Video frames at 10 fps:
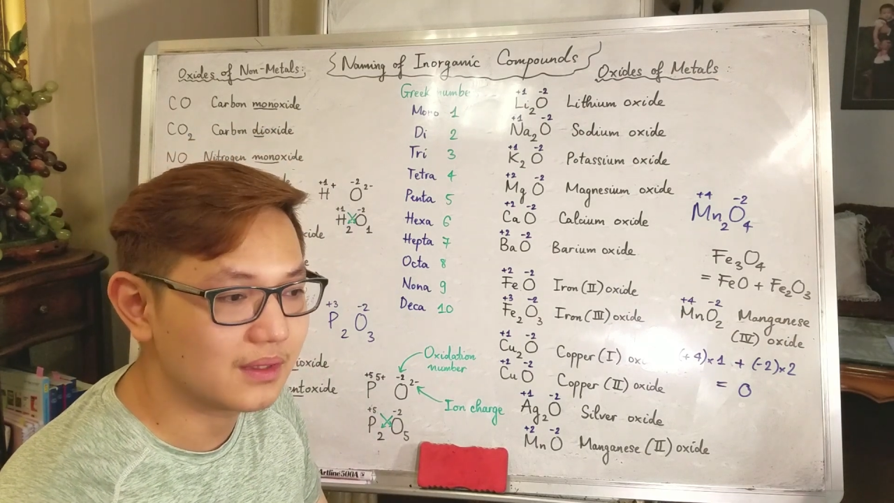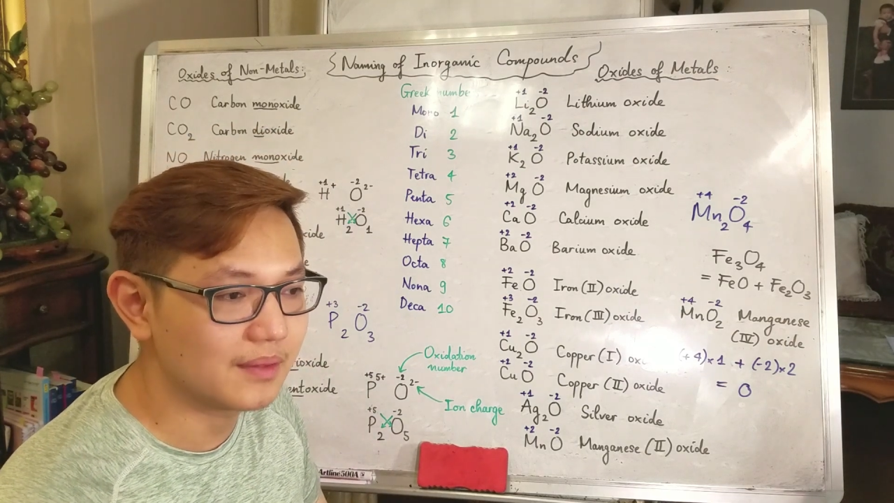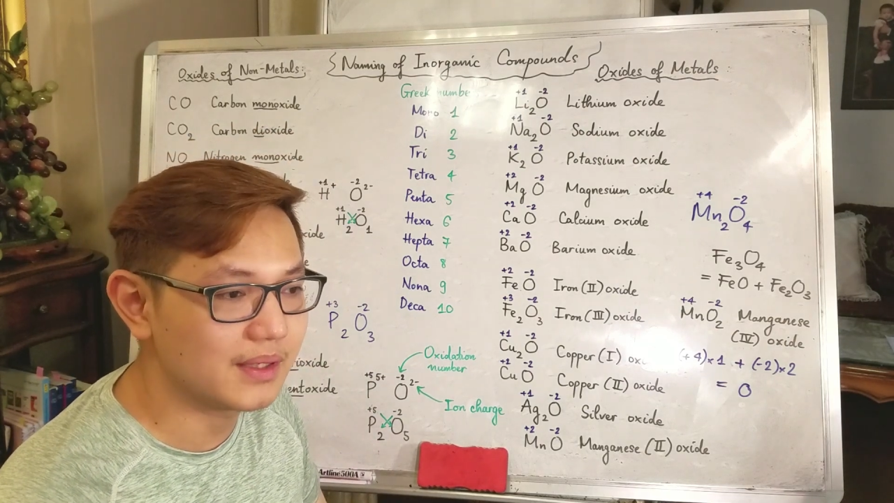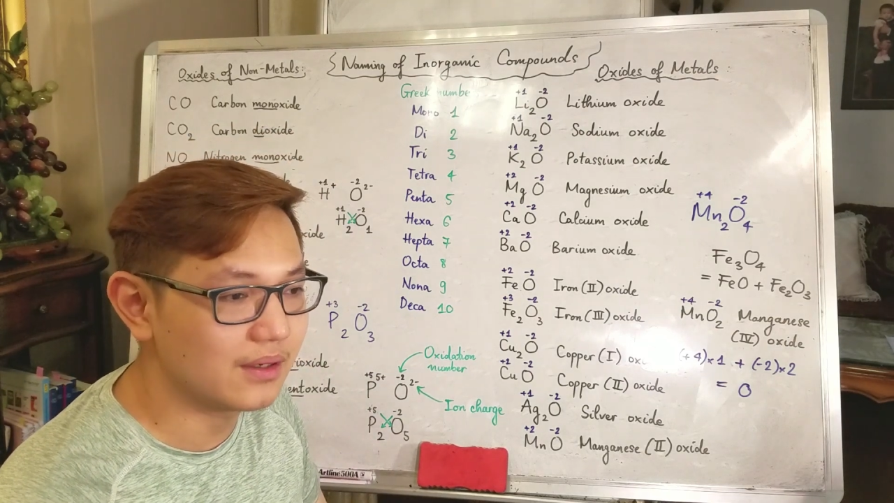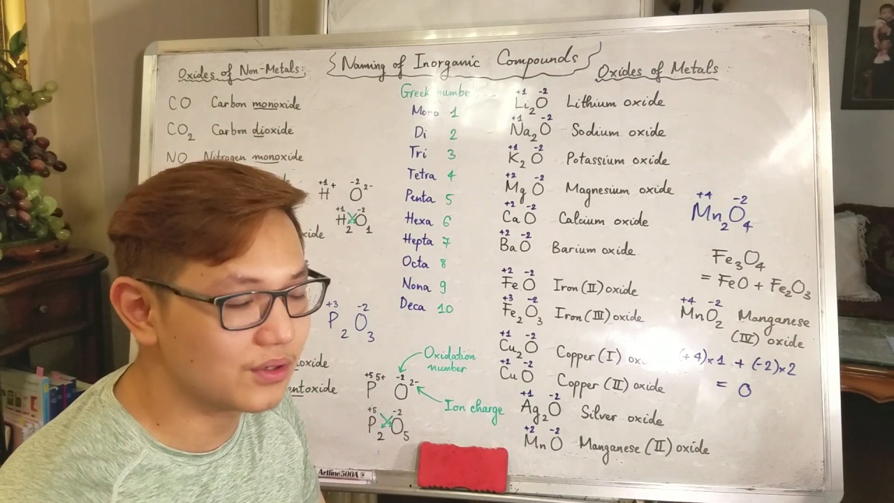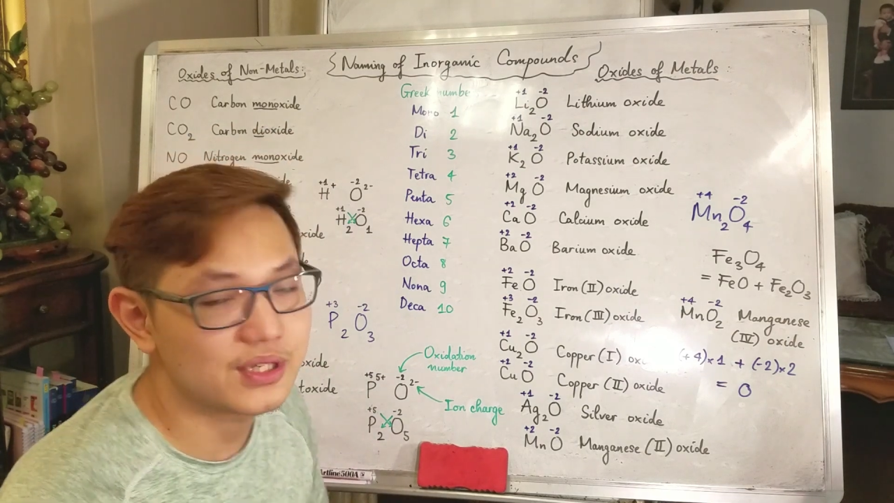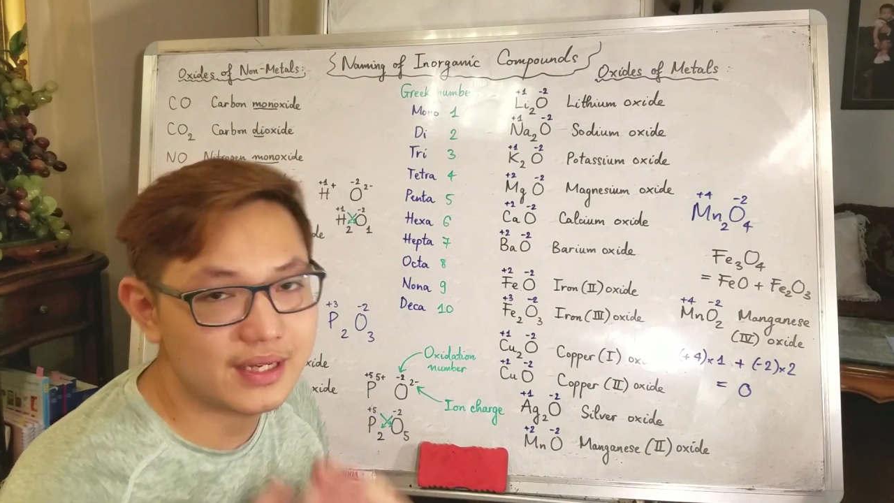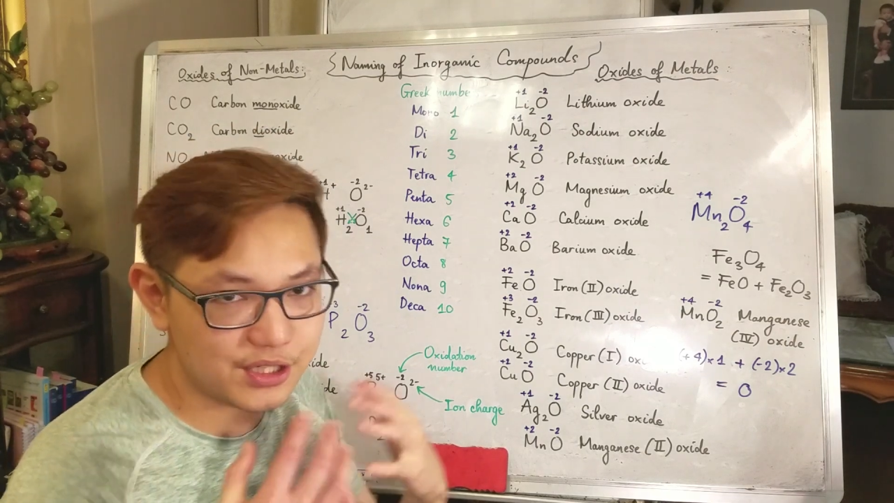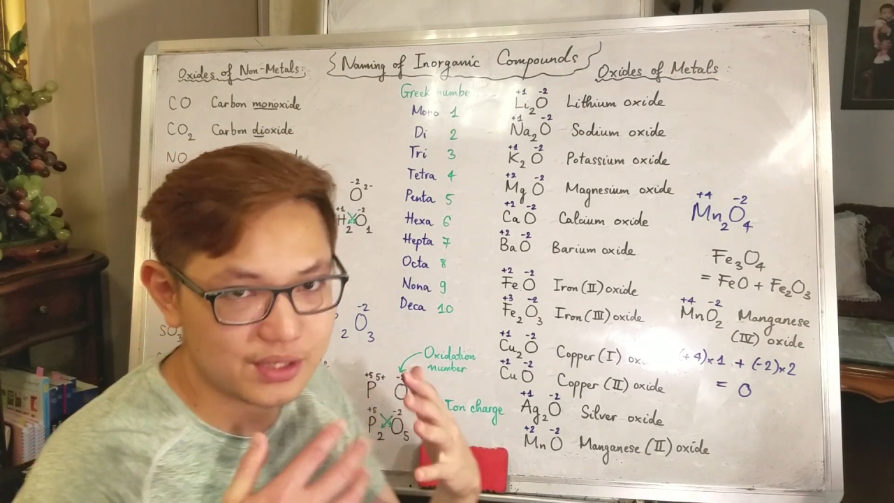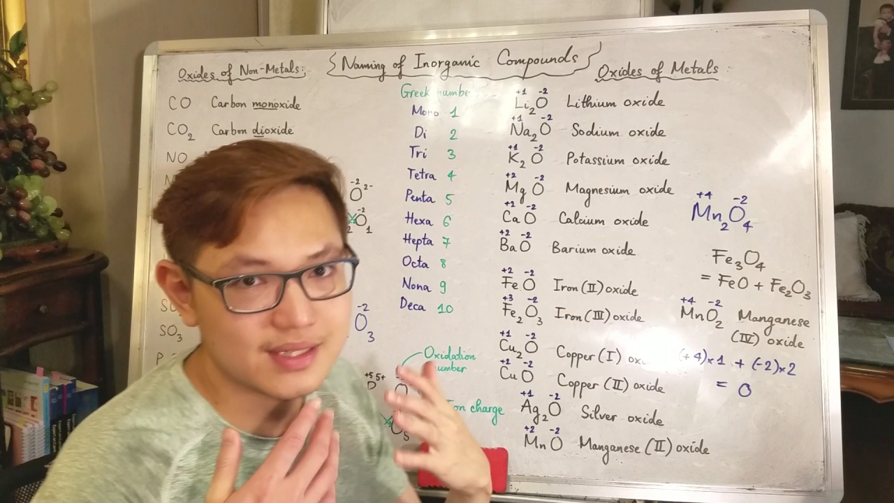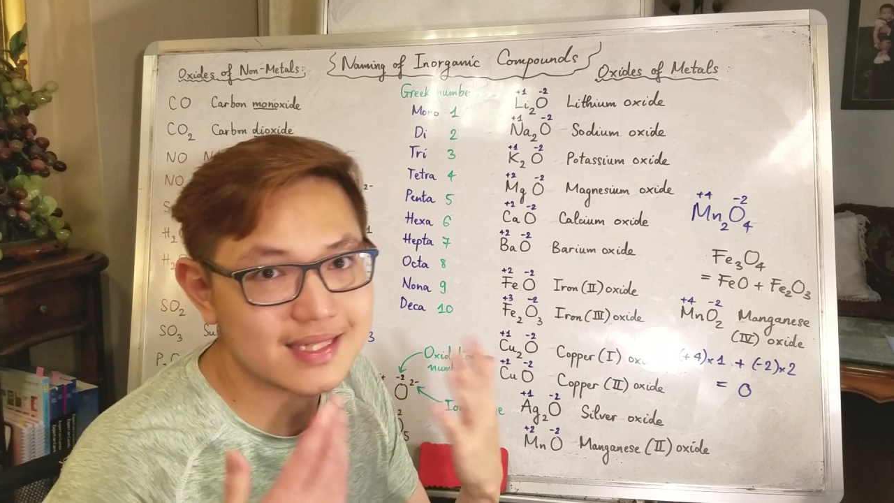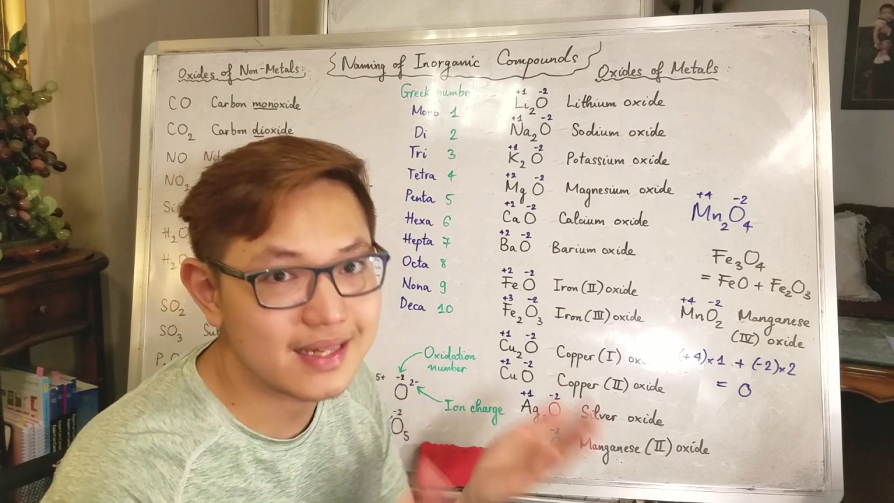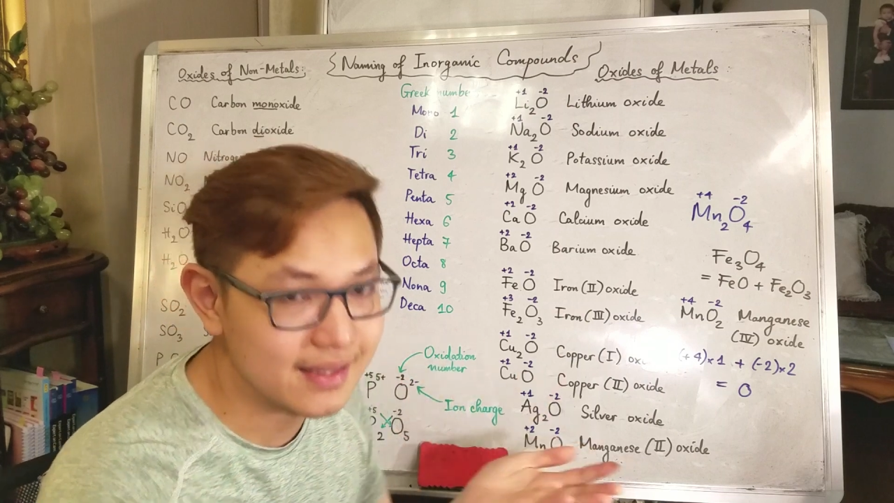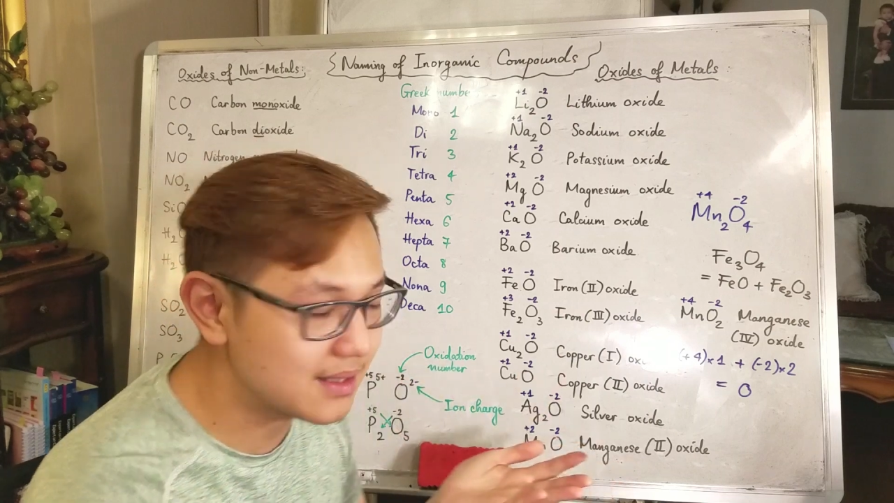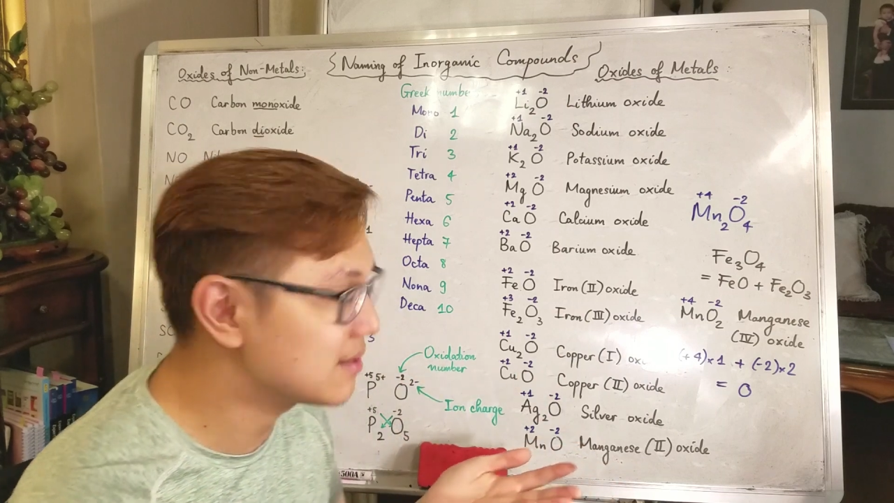I mean oxidation
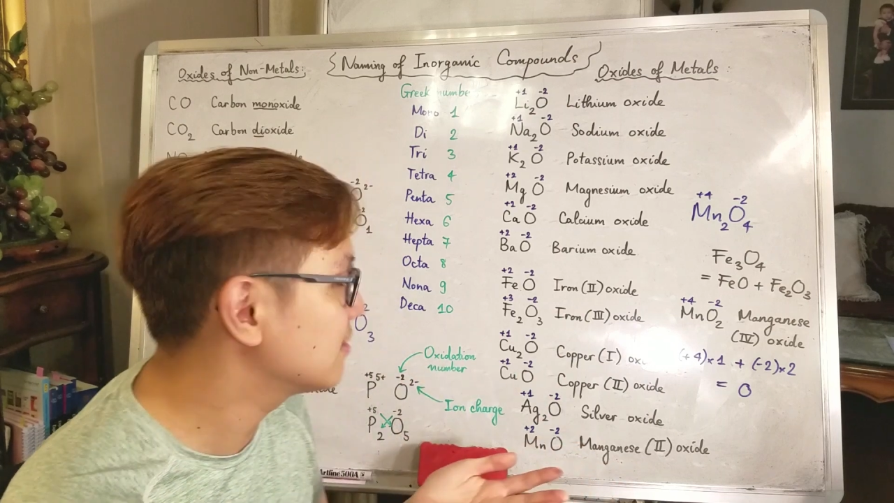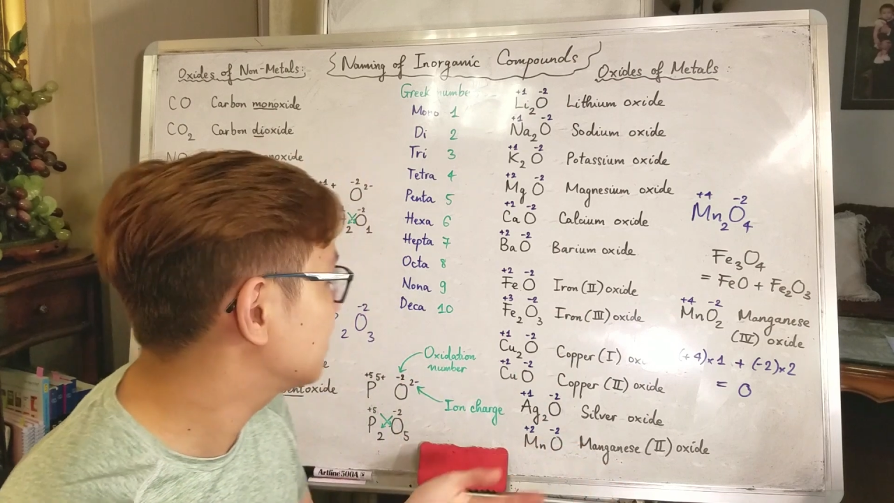state.